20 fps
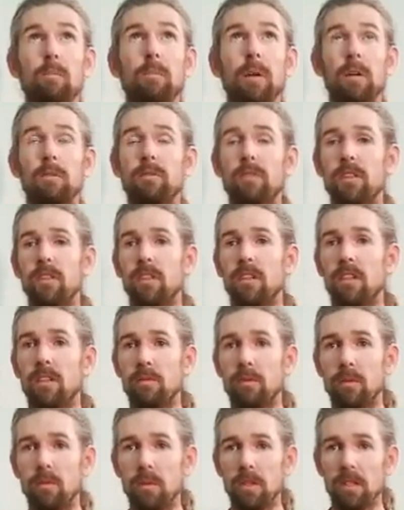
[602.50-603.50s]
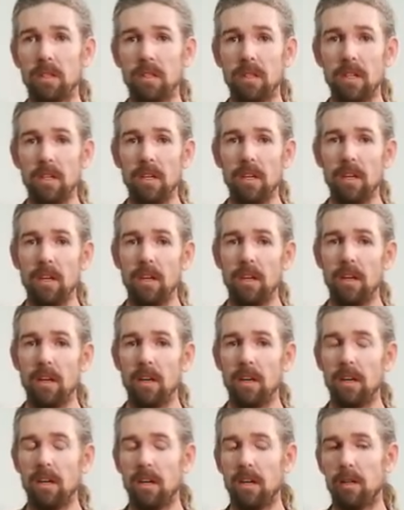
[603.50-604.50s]
buffer, if you will.
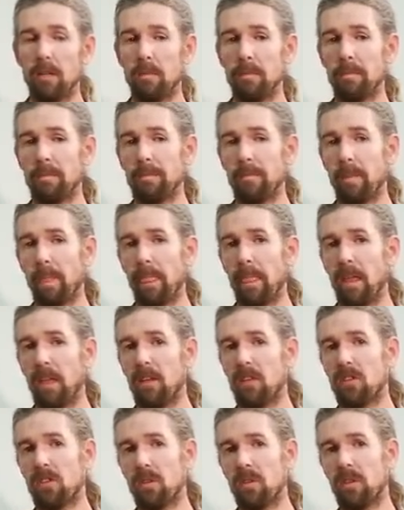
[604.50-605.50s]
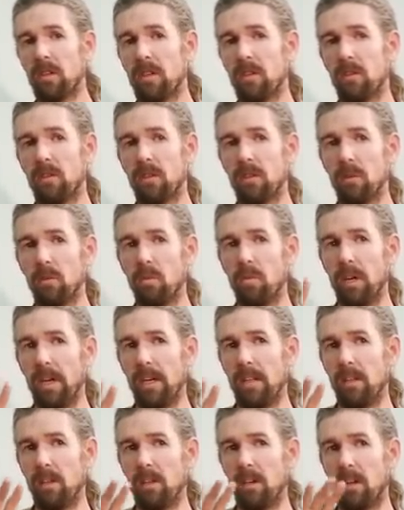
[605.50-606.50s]
So the
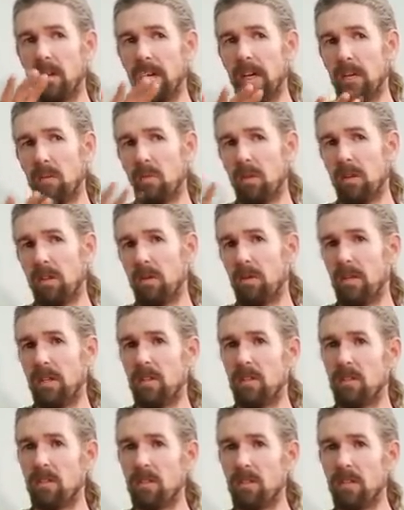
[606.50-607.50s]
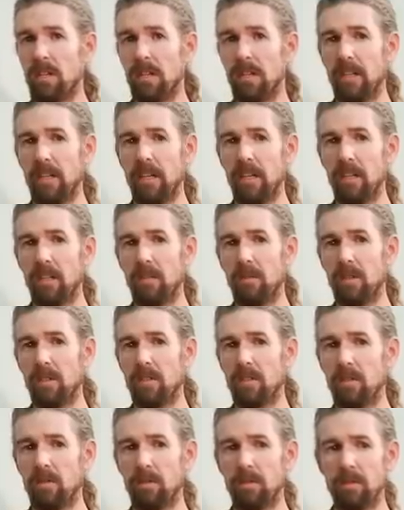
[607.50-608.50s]
way that our headwater regions are taken care of
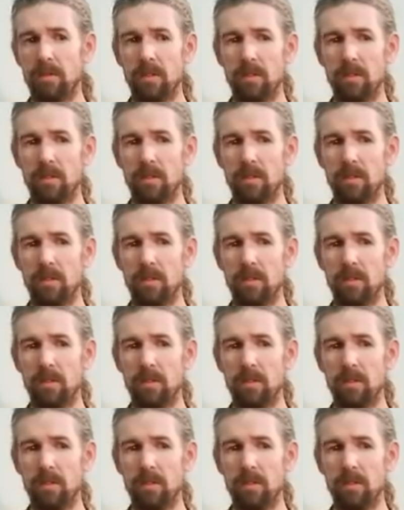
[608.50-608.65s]
is of